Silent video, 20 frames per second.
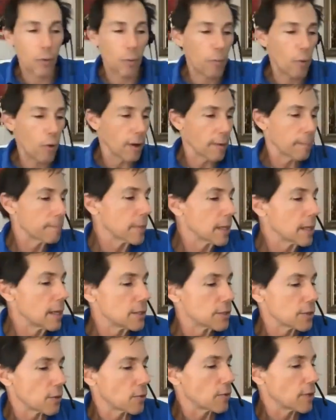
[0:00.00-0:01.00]
Report.
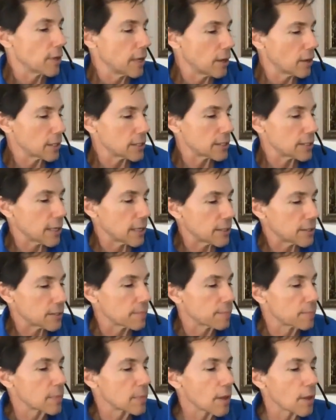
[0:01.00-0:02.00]
So here it says
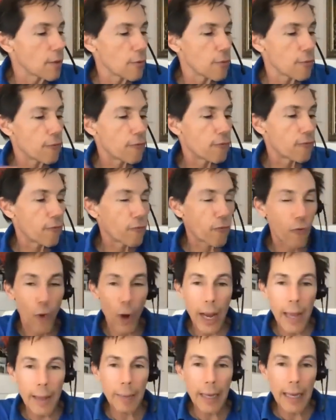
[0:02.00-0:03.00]

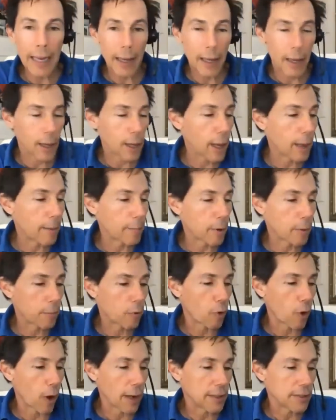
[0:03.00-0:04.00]
framing lumber
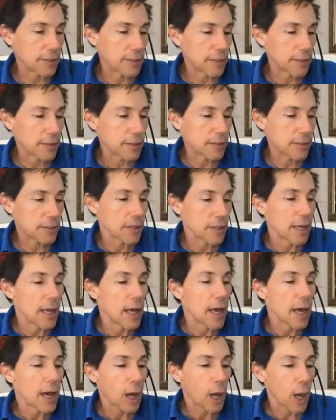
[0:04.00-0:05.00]
prices
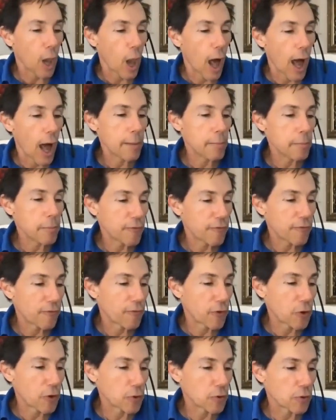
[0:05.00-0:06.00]
climbed
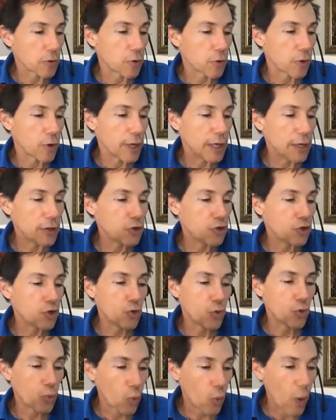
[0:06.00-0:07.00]
further
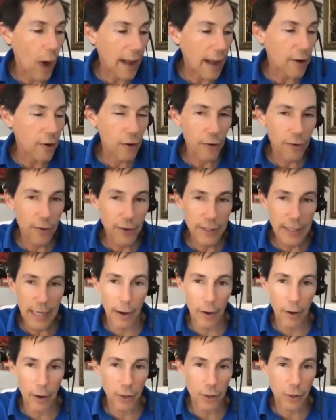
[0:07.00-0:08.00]
into record
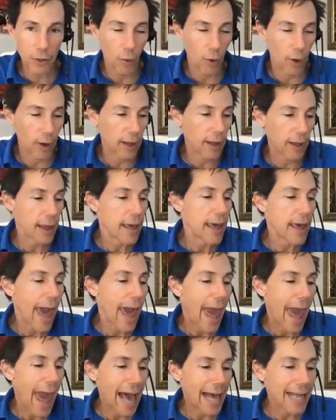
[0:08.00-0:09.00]
territory
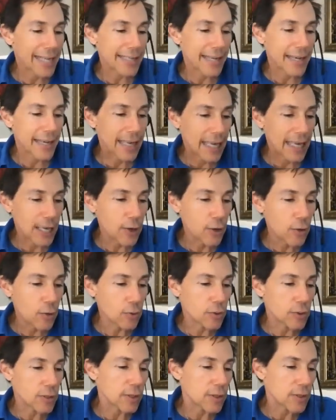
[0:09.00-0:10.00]
as
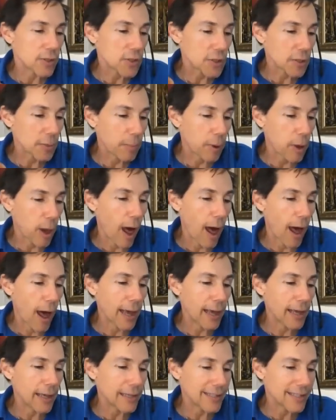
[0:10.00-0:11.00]
acute
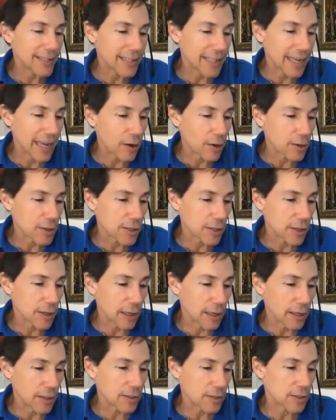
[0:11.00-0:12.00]
supply
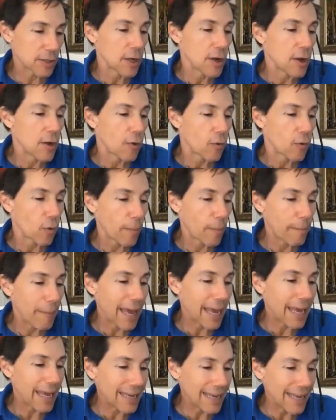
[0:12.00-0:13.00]
scarcities
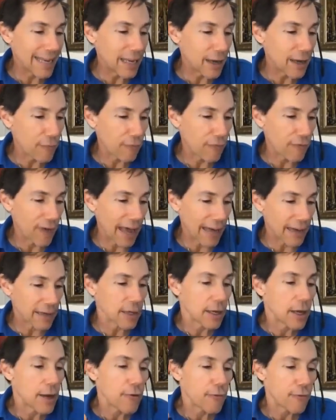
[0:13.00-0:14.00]
remained in effect.
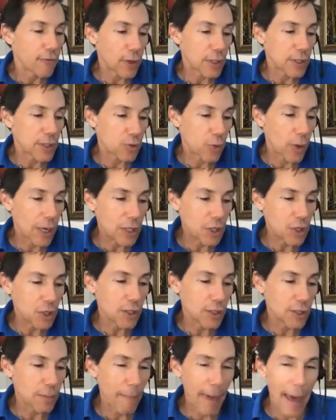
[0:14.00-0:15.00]

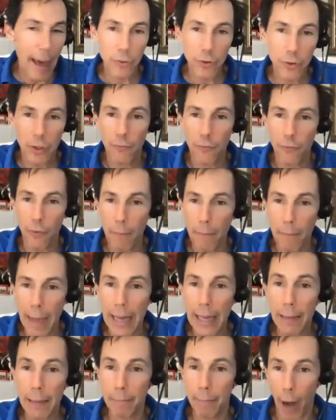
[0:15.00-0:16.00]
Frustrations mounted for
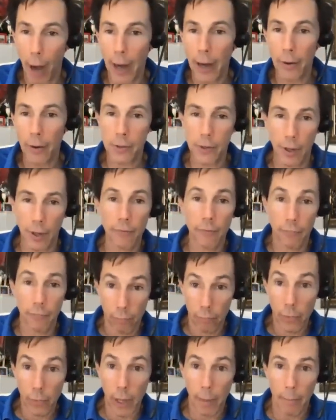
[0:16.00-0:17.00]
many buyers of
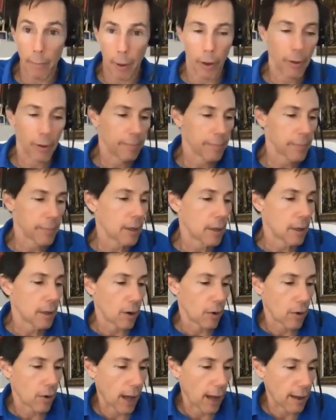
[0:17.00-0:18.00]
lumber,
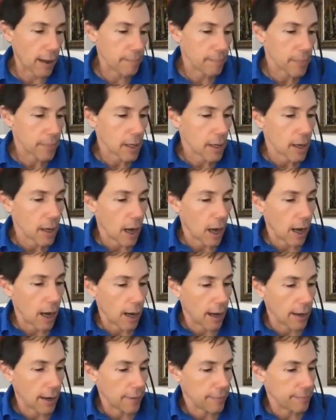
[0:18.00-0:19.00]
okay,
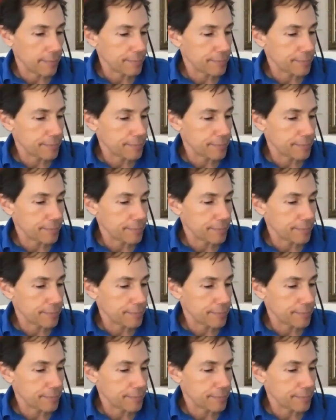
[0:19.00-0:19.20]
uh,